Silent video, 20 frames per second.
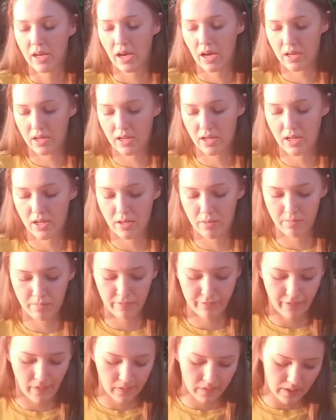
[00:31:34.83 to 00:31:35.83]

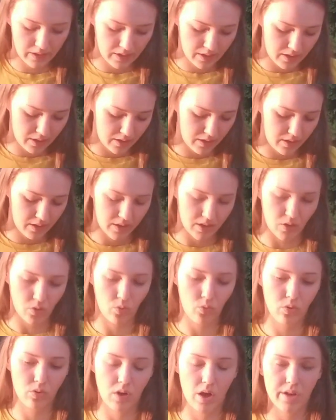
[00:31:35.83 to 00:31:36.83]
Finally, you
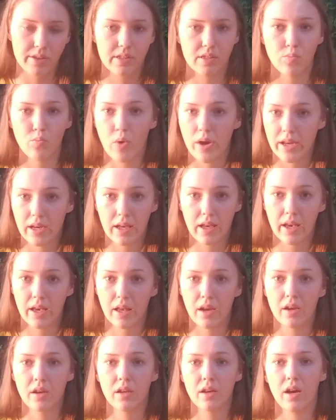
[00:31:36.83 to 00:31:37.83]
know, lost some weight
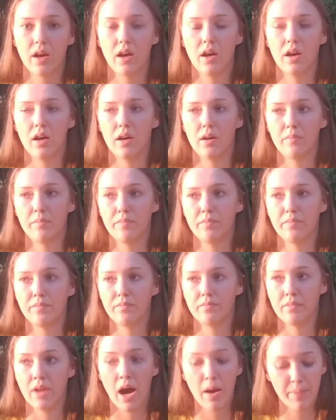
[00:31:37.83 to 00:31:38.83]
again.
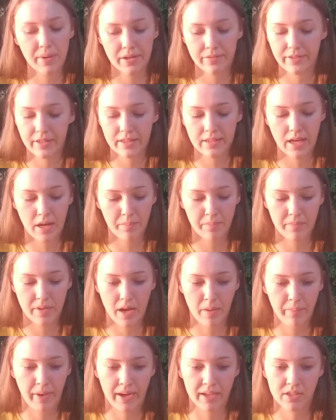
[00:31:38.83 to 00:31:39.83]
Not perfect,
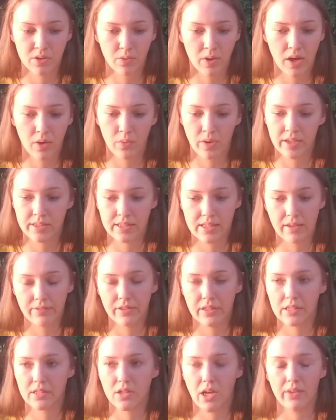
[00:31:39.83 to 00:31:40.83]
not back to where I was.
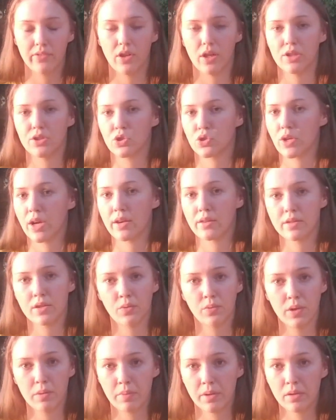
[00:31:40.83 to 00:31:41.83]
Definitely still have a lot of strength to
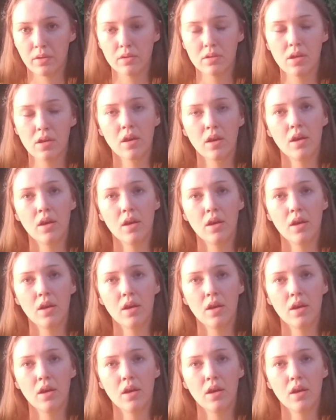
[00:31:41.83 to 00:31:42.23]
rebuild.